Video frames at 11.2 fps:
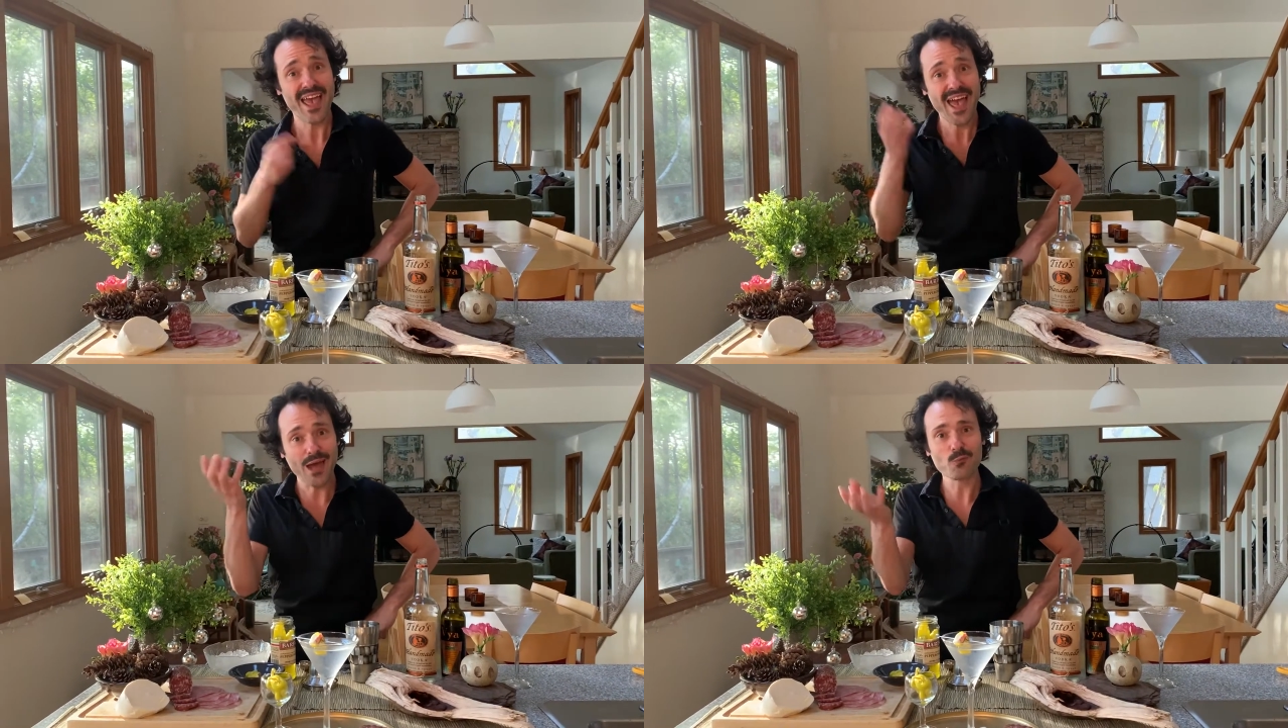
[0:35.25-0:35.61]

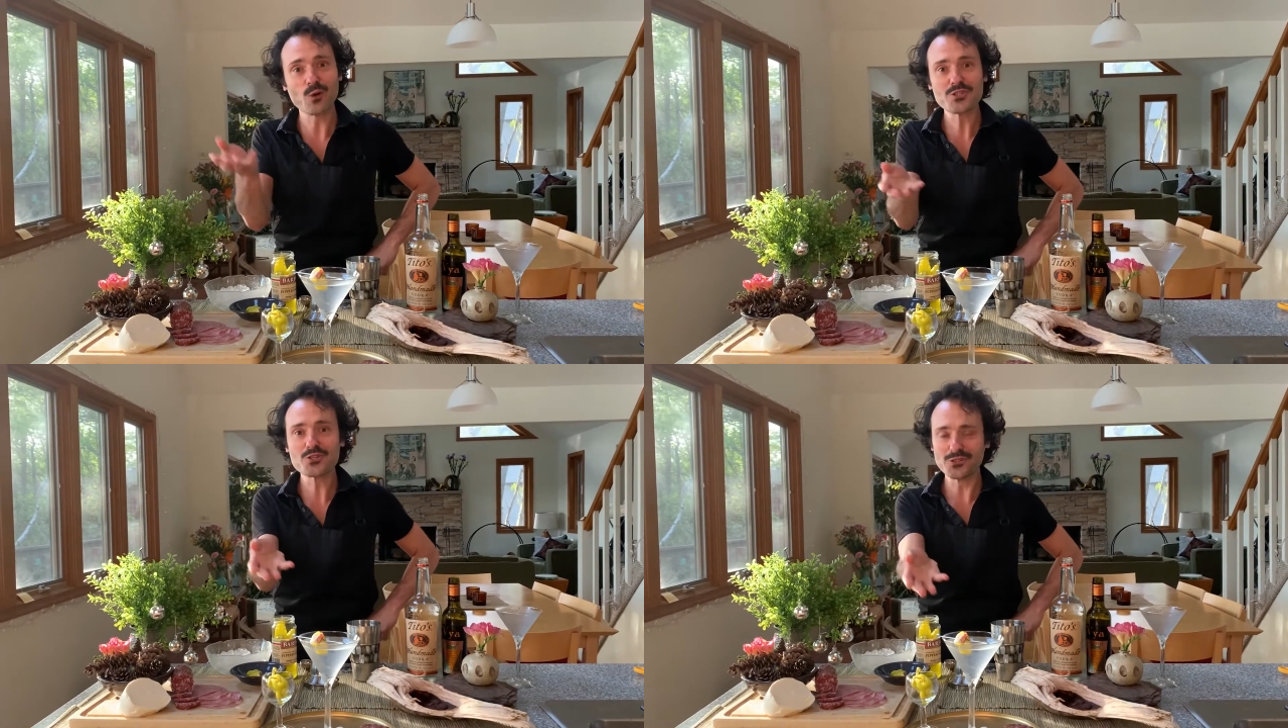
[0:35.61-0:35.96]
And
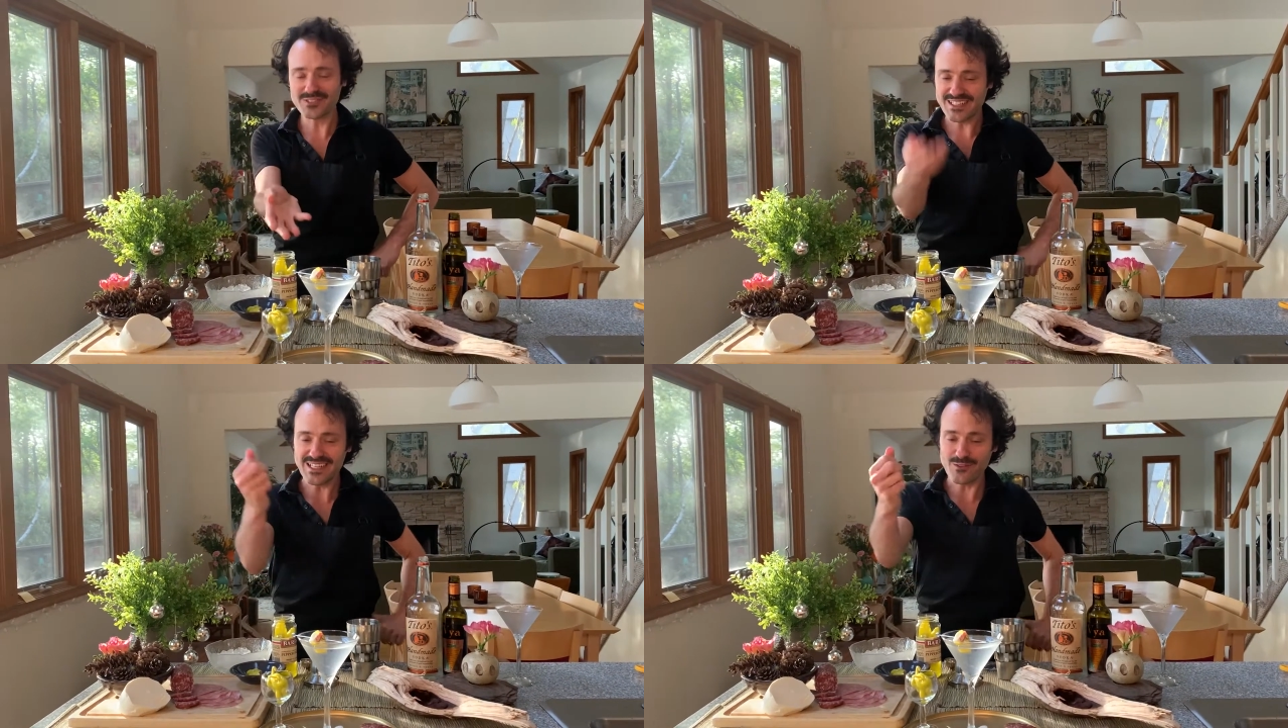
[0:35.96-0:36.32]
what
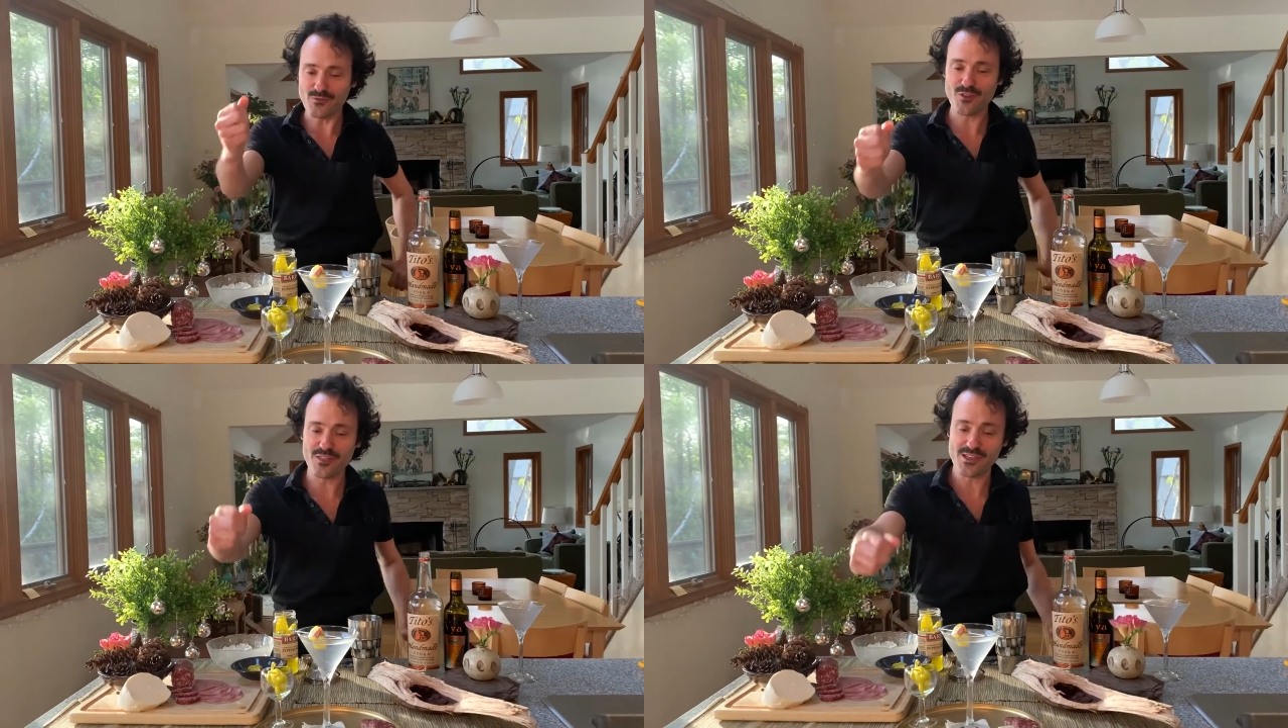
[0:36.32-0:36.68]
you'll need
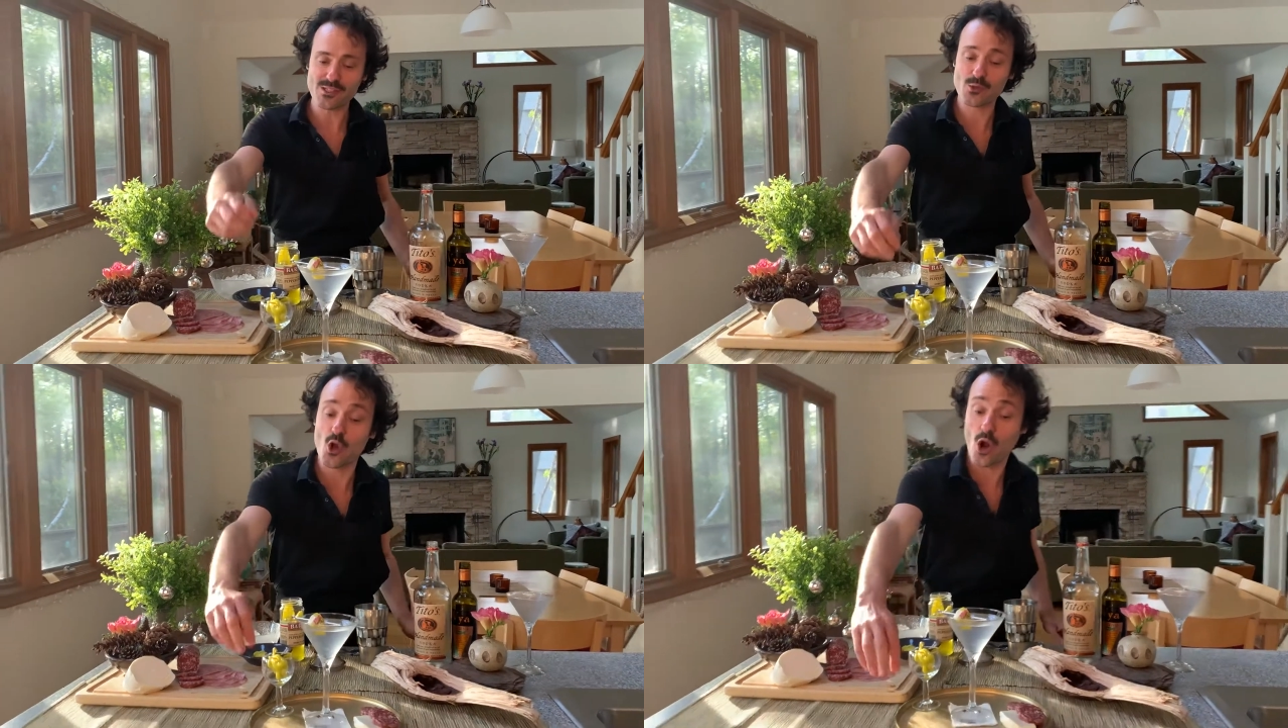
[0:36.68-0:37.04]
for
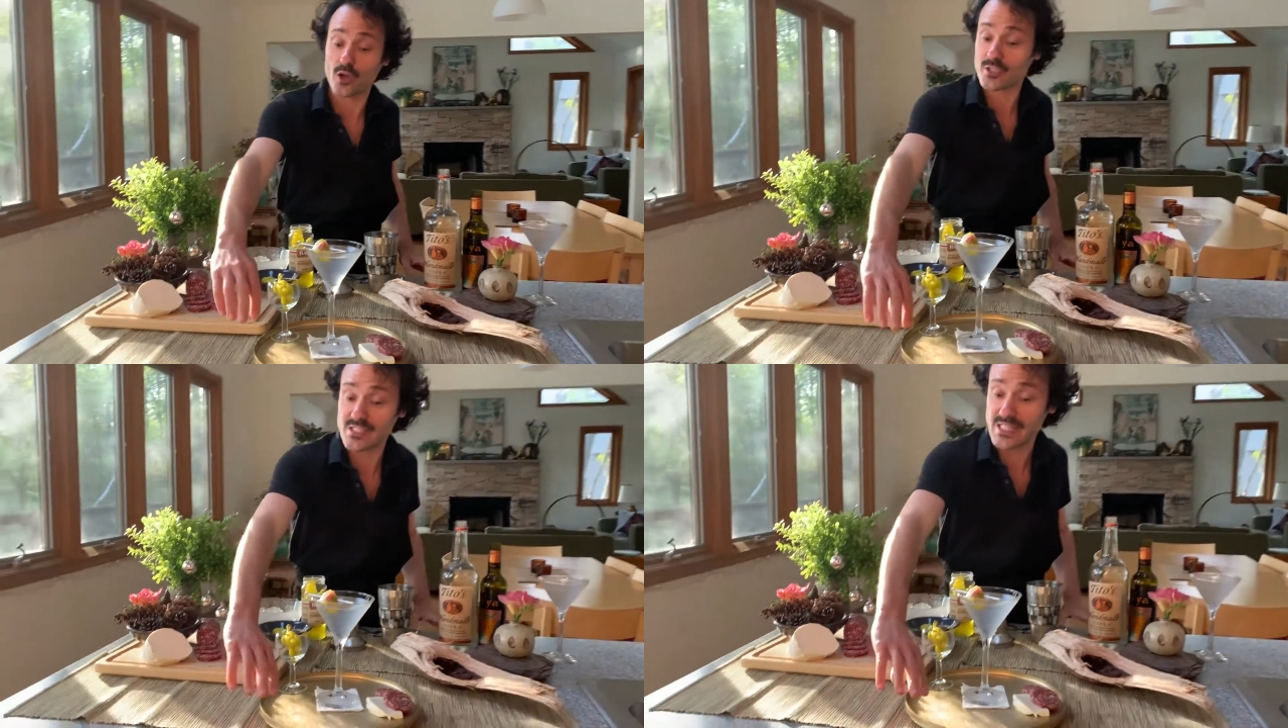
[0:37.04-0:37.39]
this
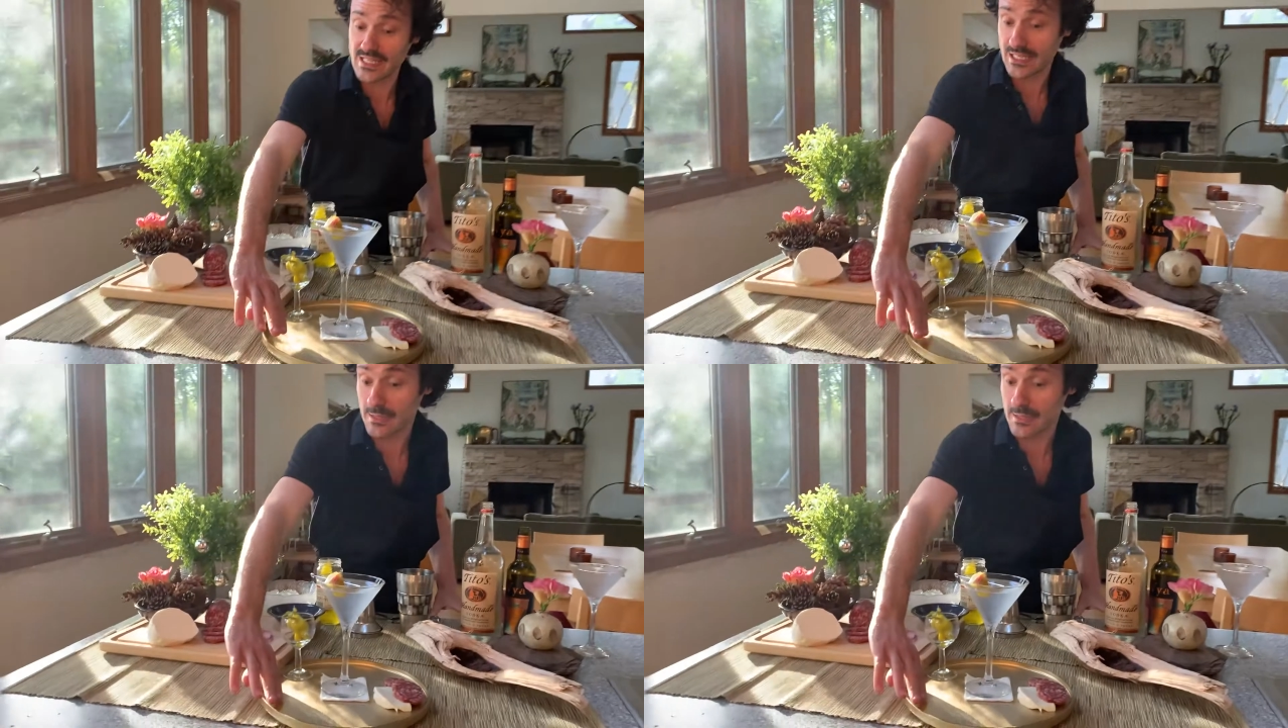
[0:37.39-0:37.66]
Quarantini